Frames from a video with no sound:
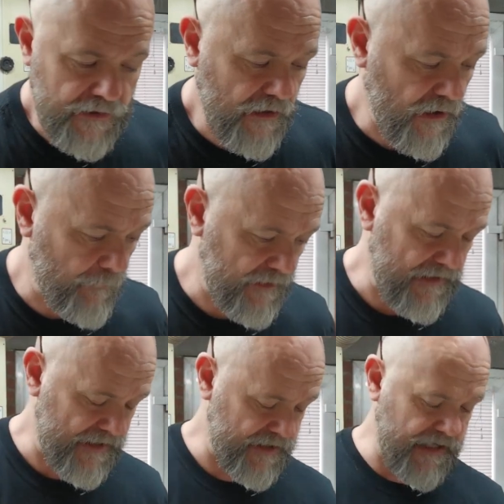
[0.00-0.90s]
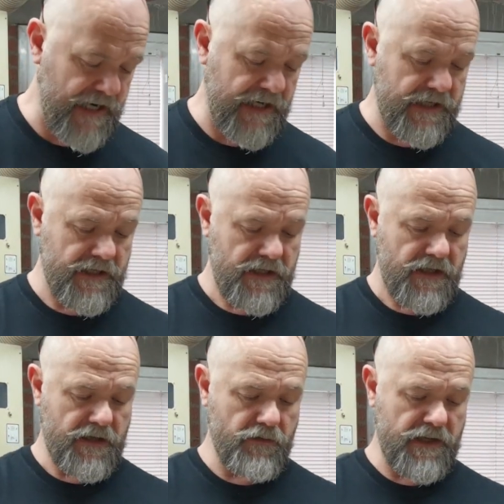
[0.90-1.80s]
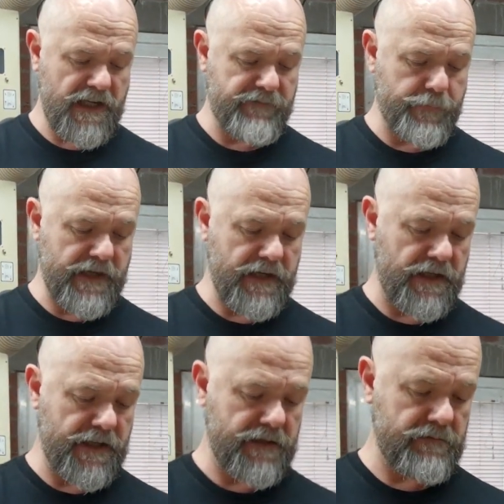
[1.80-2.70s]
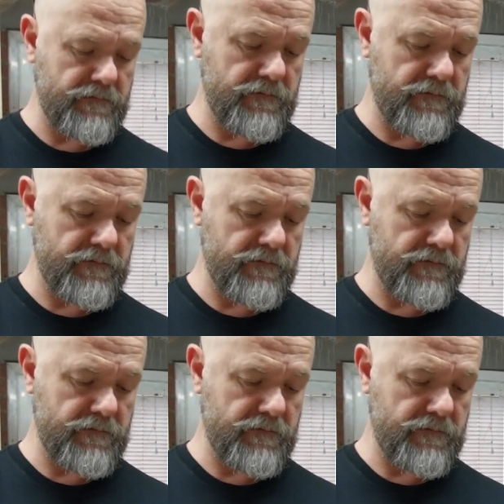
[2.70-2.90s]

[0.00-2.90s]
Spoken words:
when you come at this side, you're going to have breakout